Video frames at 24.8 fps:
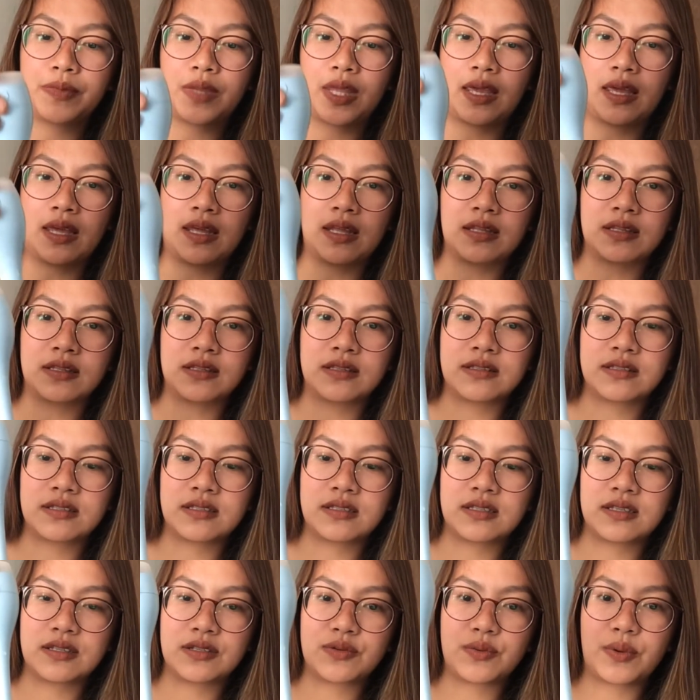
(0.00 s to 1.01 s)
and
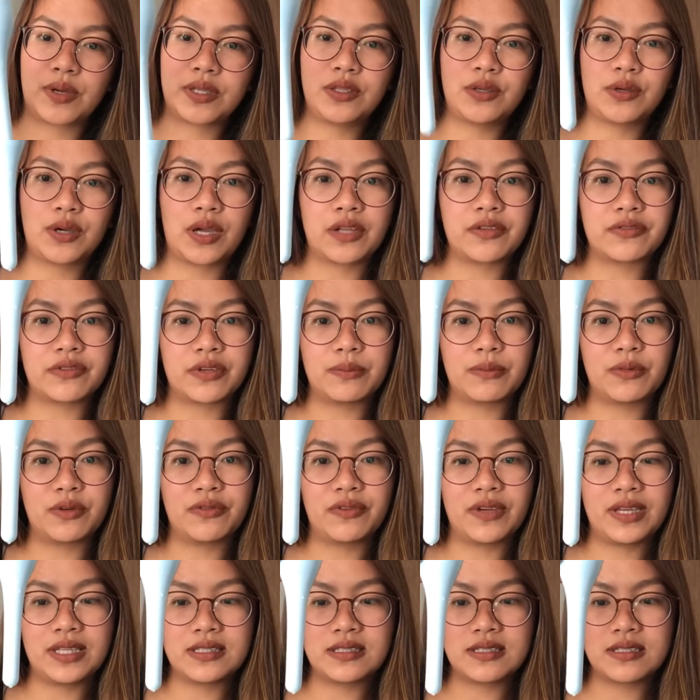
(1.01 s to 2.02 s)
this one you can
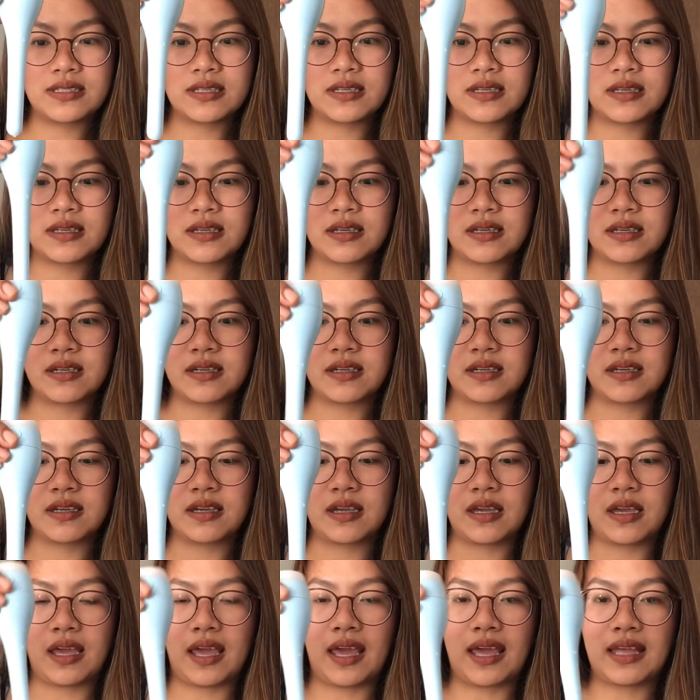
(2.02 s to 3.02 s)
remove it,
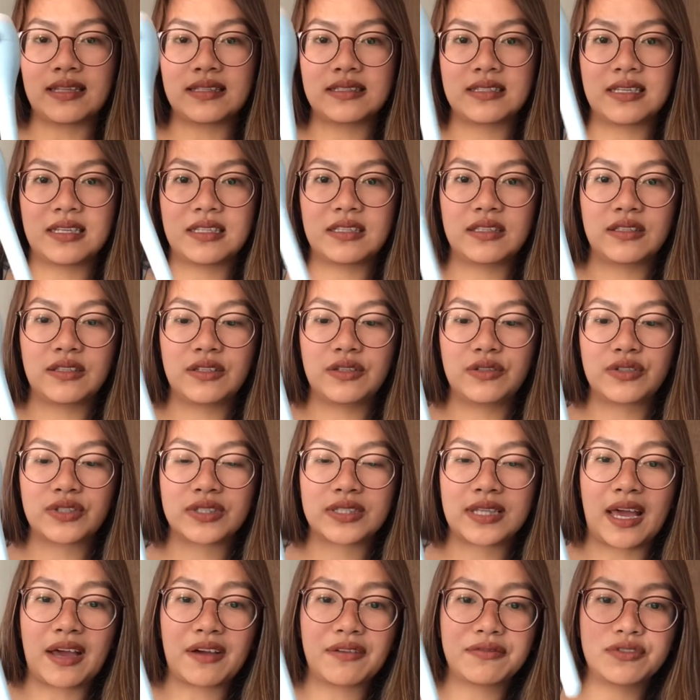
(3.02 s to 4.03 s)
and then you
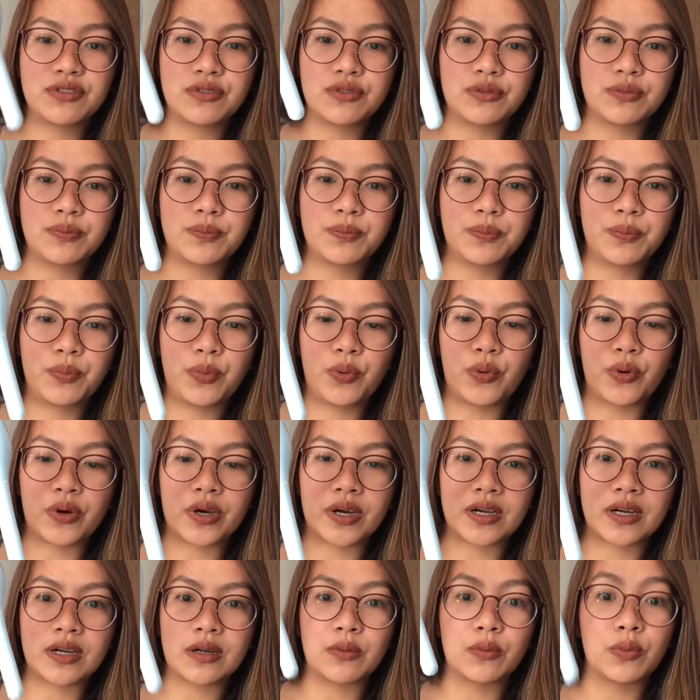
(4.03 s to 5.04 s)
just have to
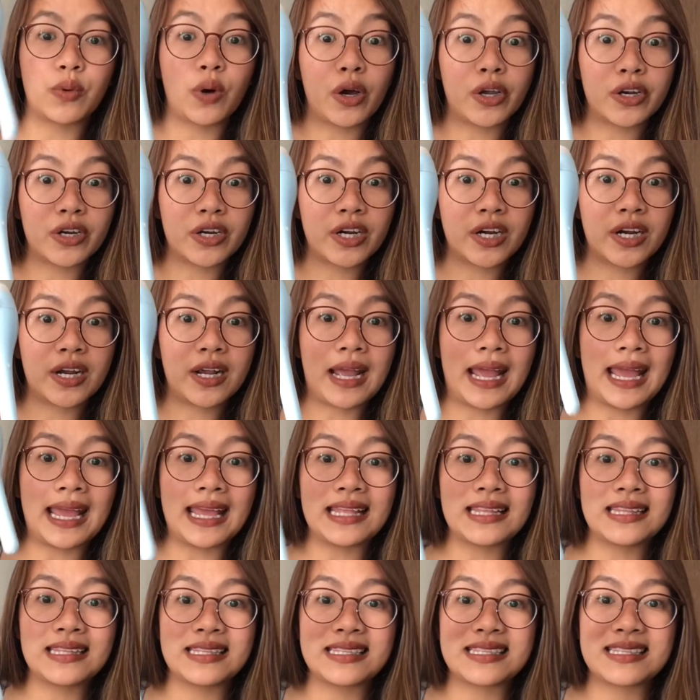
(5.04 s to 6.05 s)
pour water
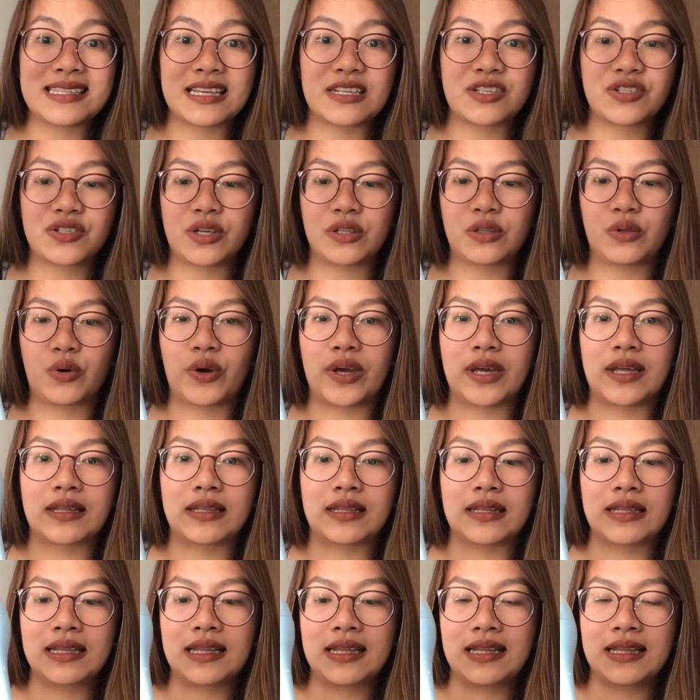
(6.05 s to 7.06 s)
and essential
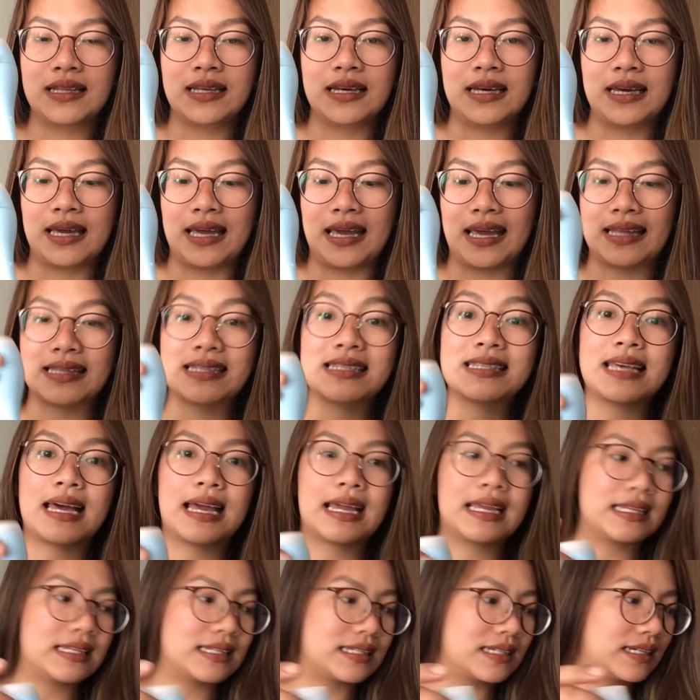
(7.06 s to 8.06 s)
oil
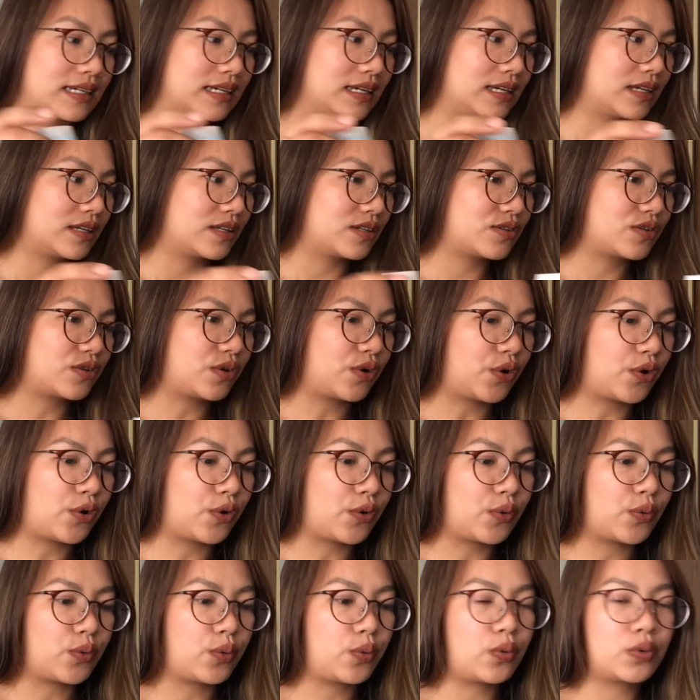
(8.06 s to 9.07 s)
inside. So
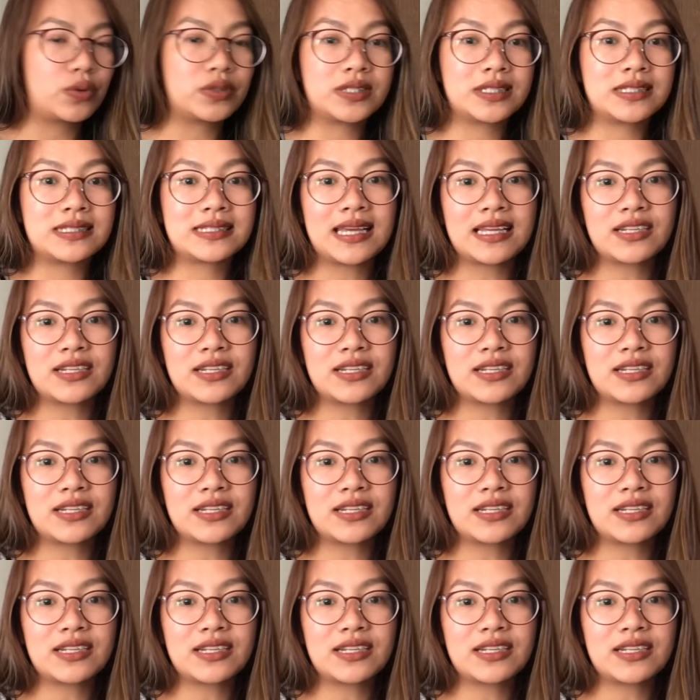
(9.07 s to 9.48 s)
the